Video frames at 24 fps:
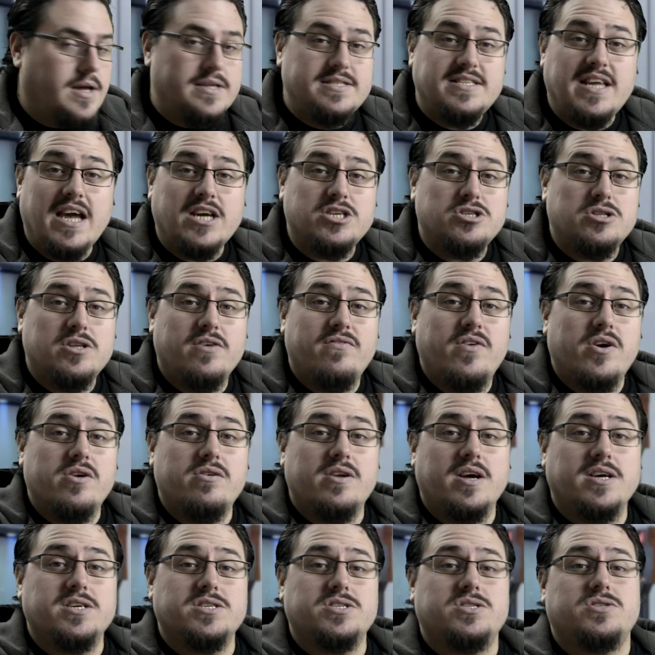It's actually a
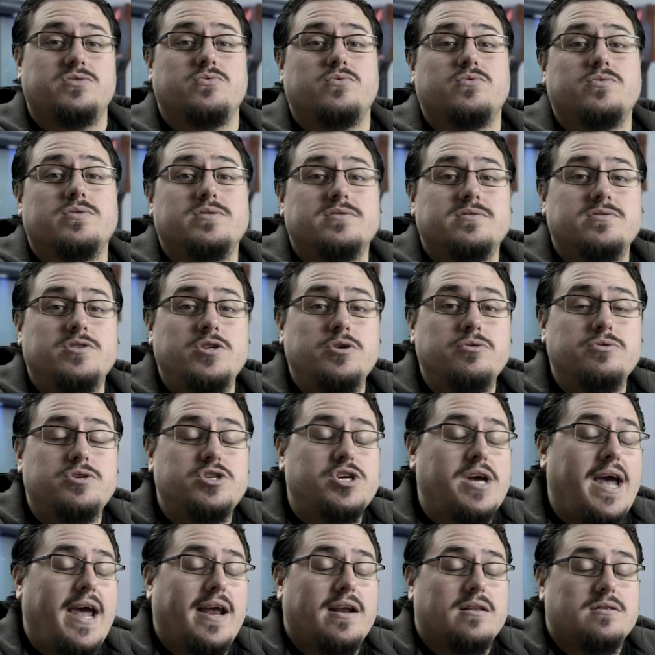very nice new
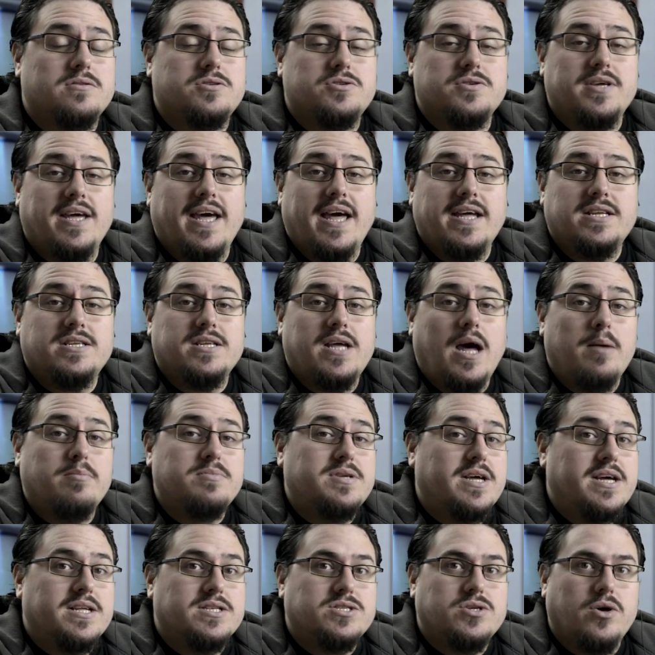channel to get
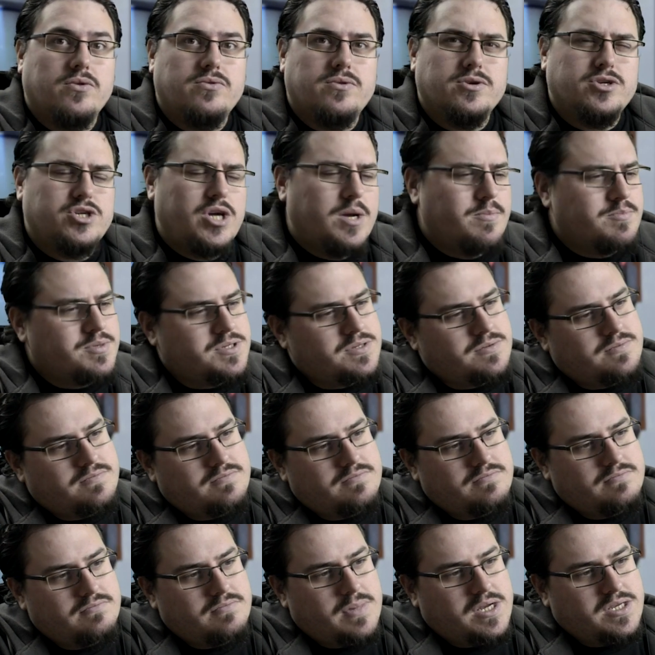updates on the ships,
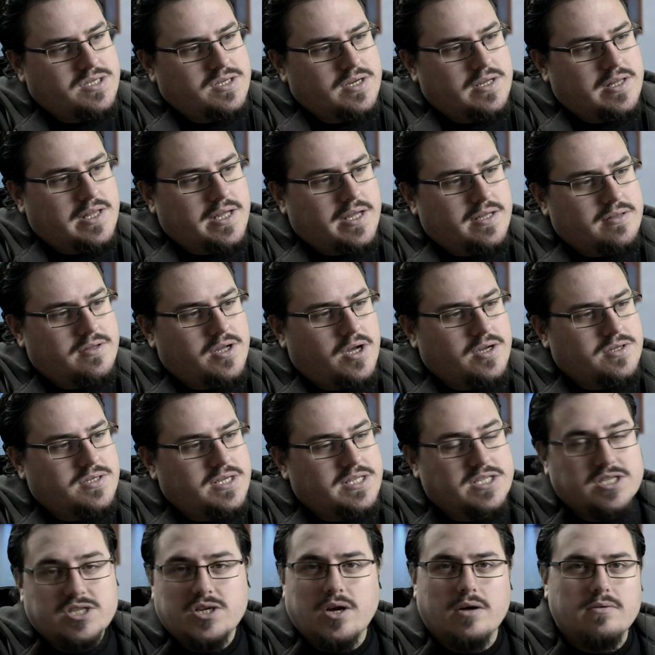basically, because
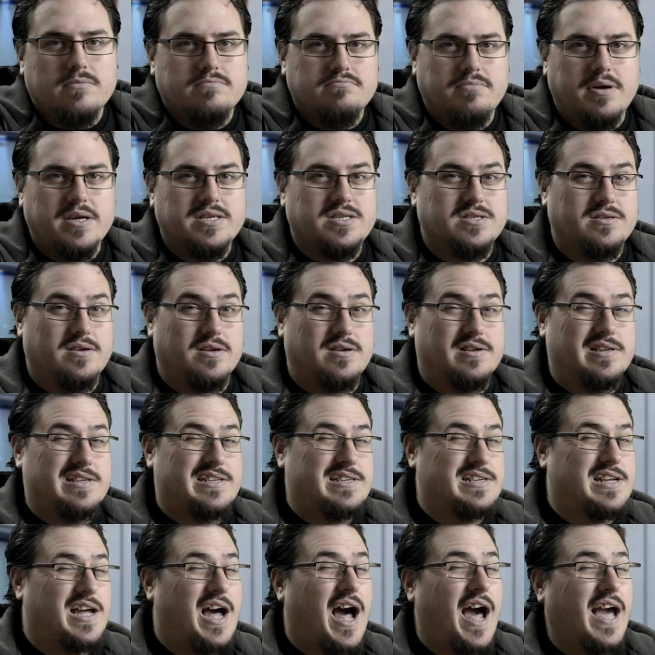it's
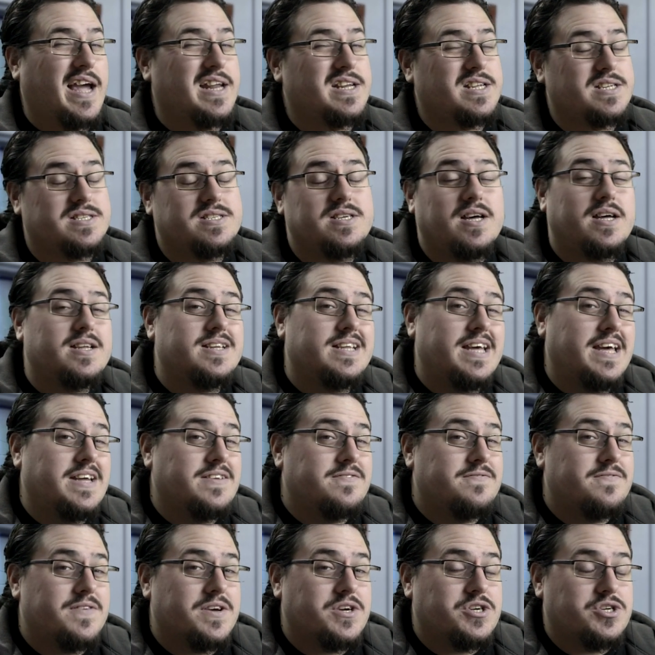kinda done
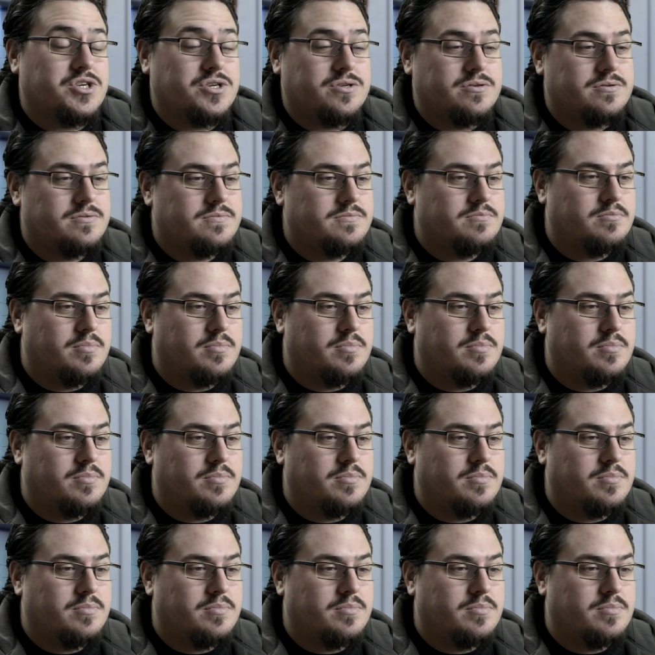in fiction,